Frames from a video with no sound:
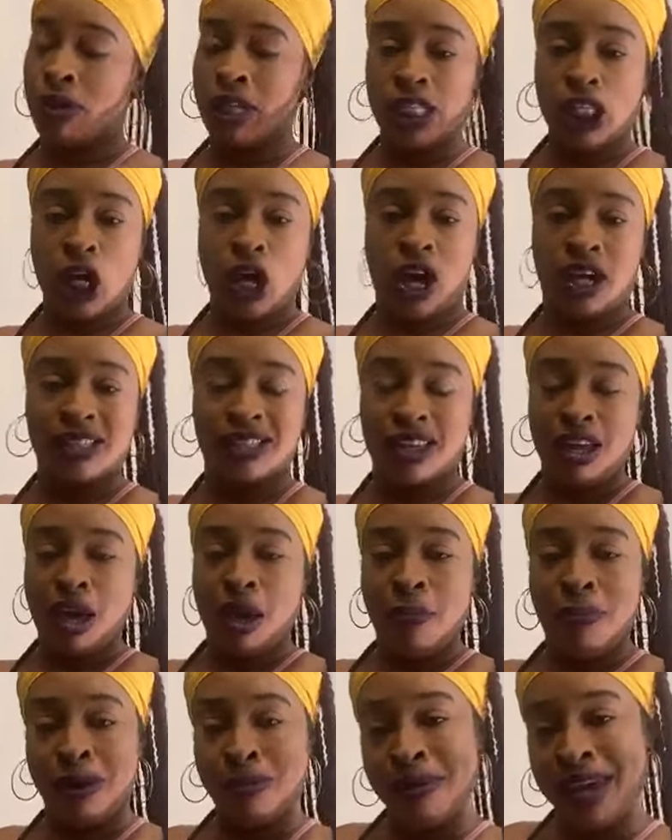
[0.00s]
Real talks.
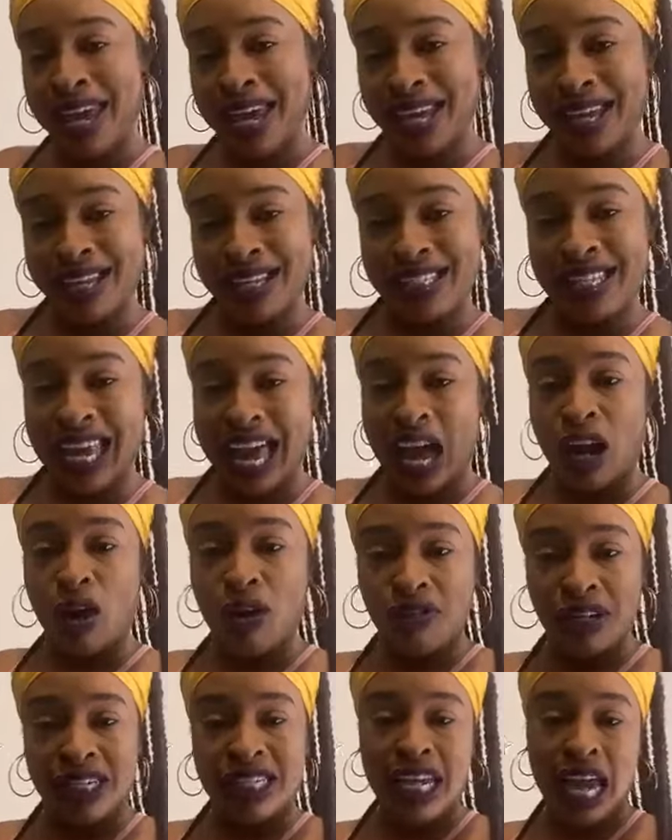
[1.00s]
But me, see, I
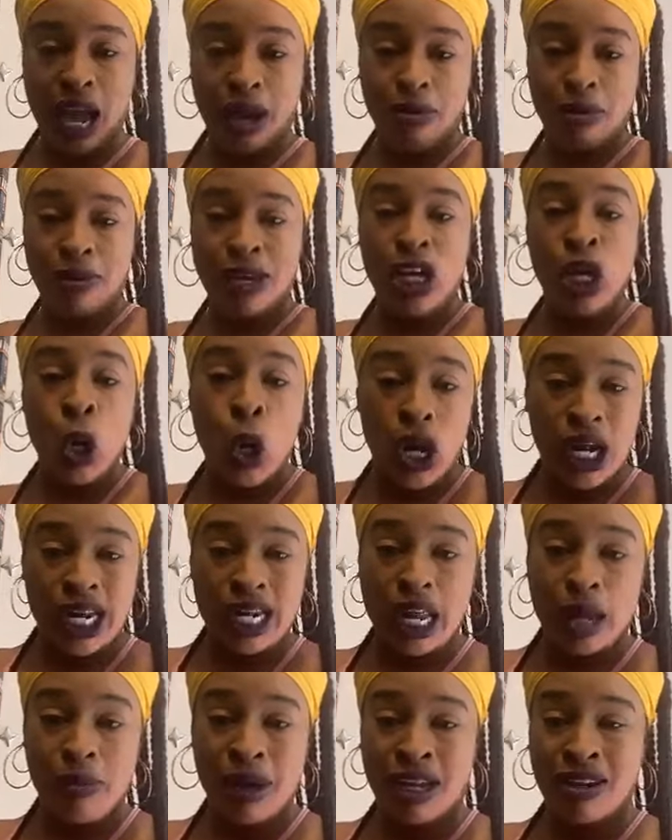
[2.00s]
don't have the time to be
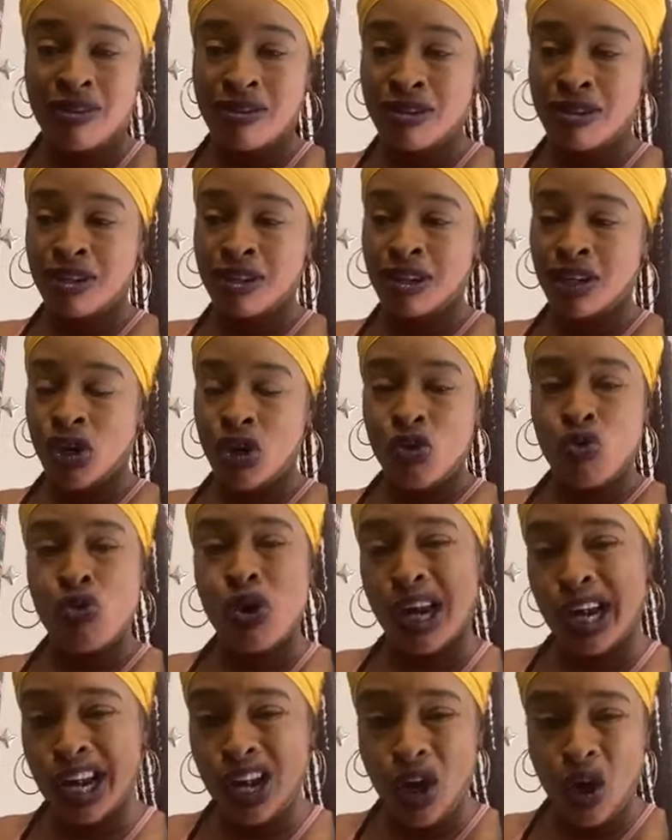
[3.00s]
calling them and
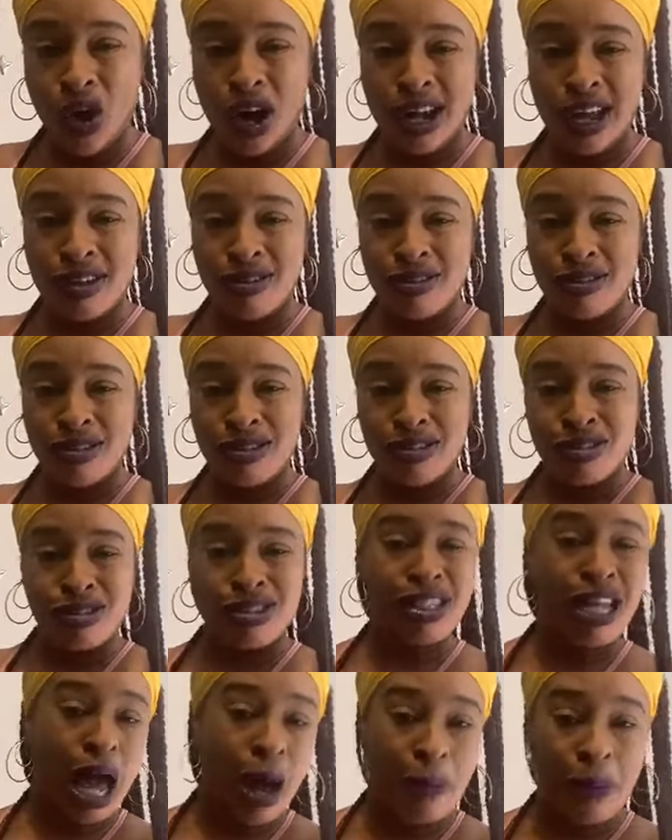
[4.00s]
running on and
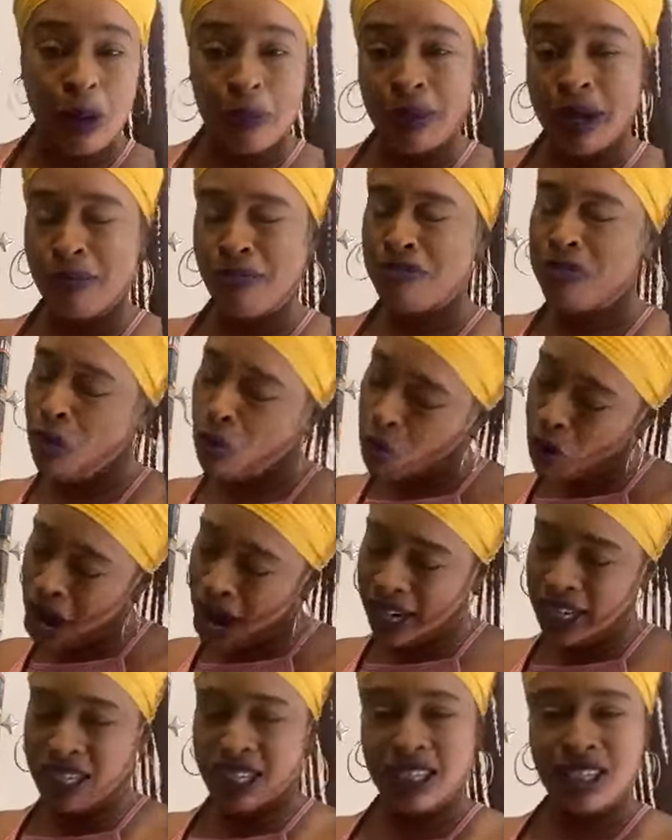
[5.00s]
slapping up at them. For
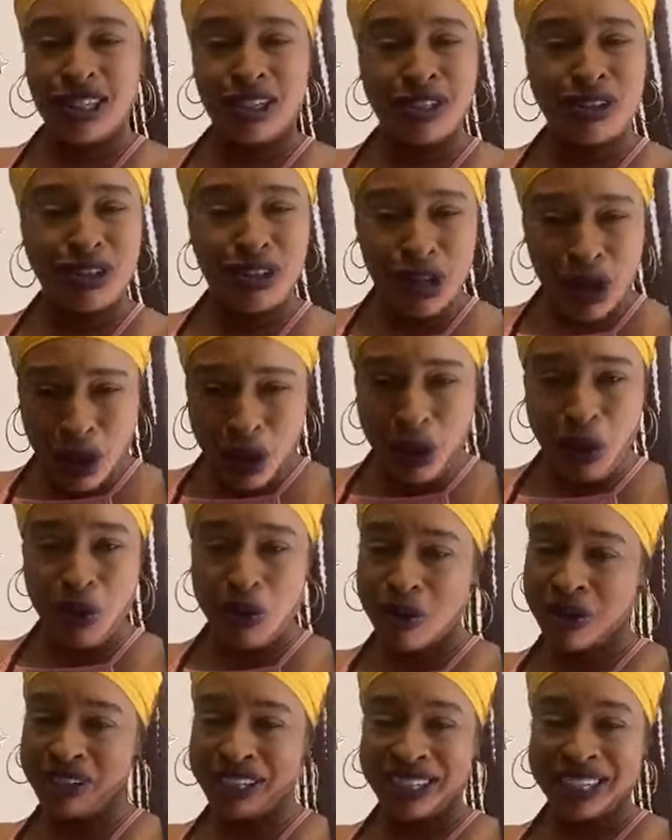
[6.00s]
what?
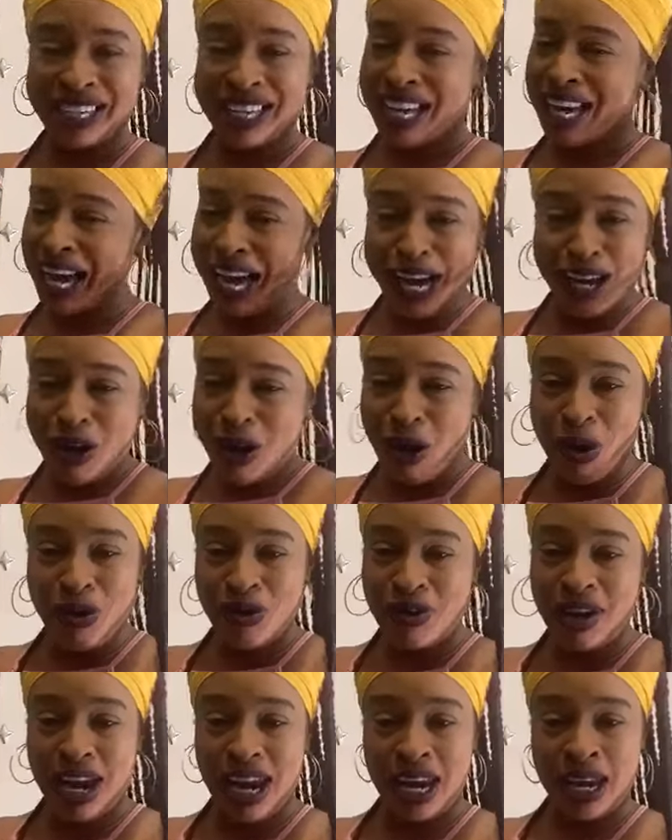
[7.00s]
No. I ain't
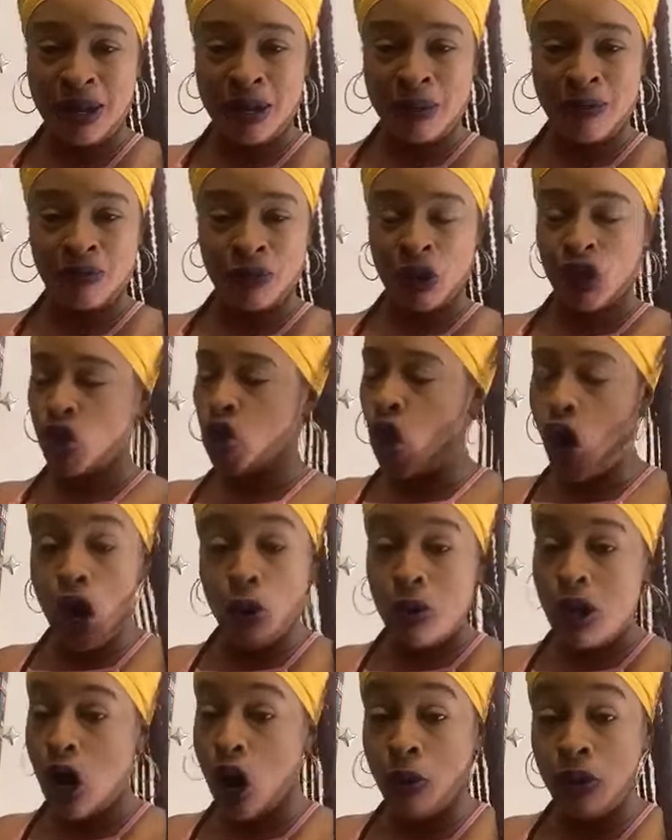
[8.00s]
hungry.
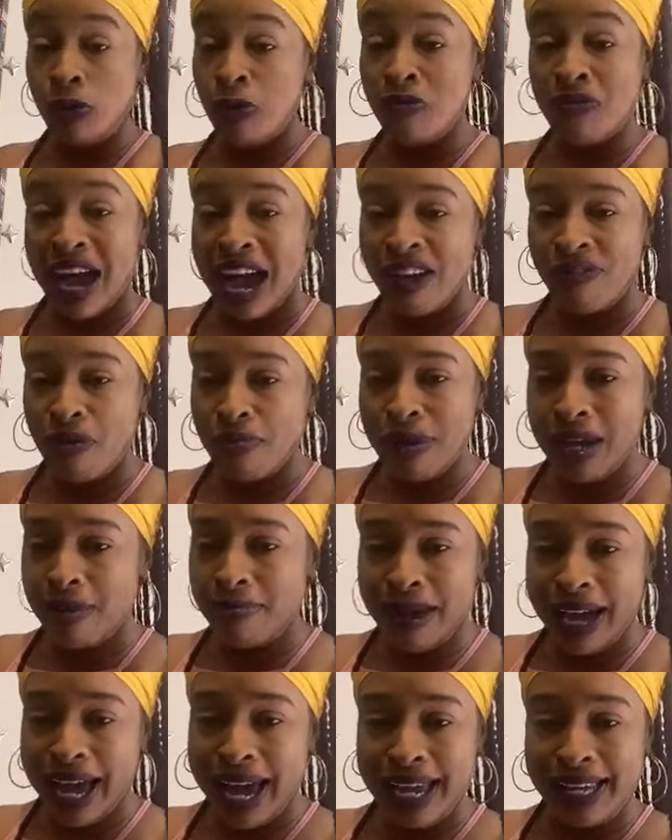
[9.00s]
God will always provide for
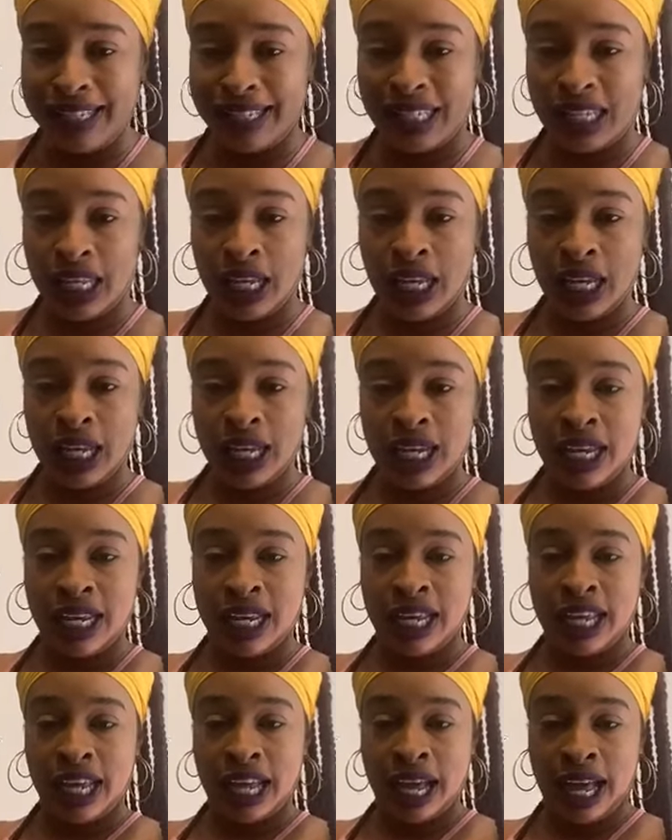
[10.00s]
me in minds.
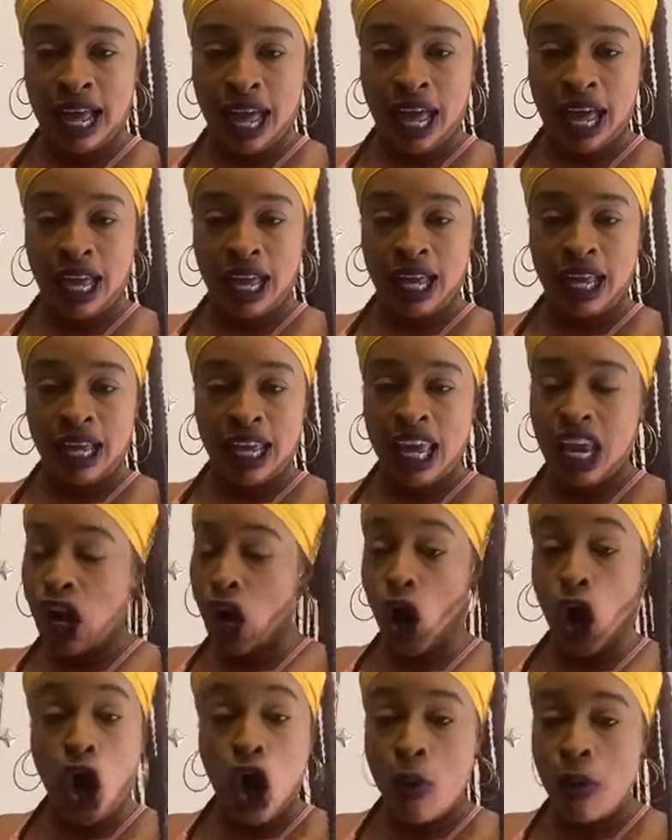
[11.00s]
Huh?
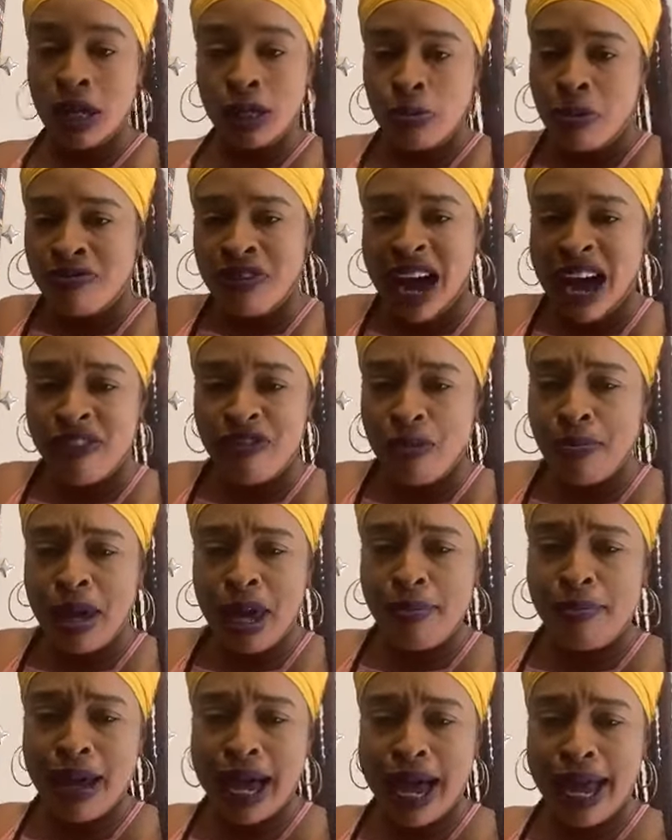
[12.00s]
He'll always provide for
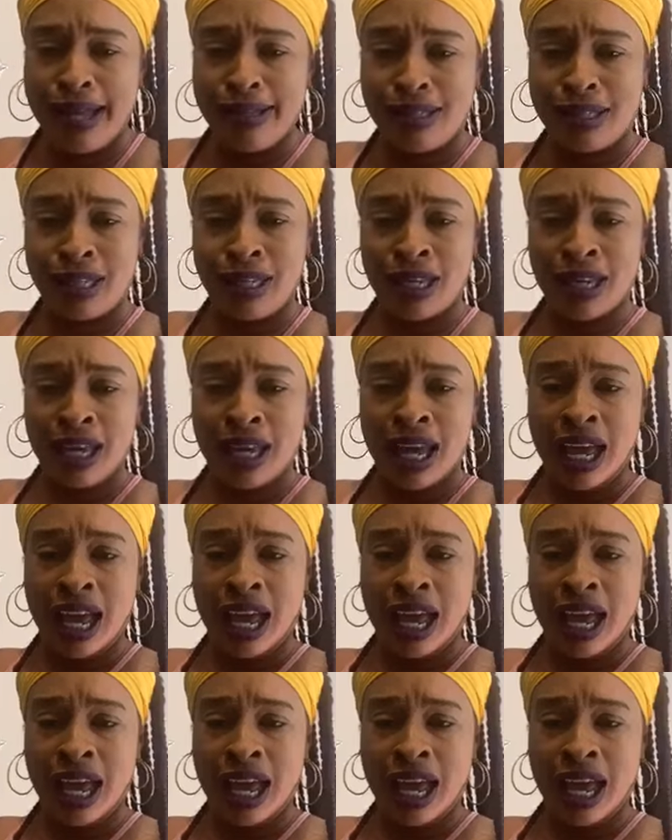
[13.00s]
me in minds.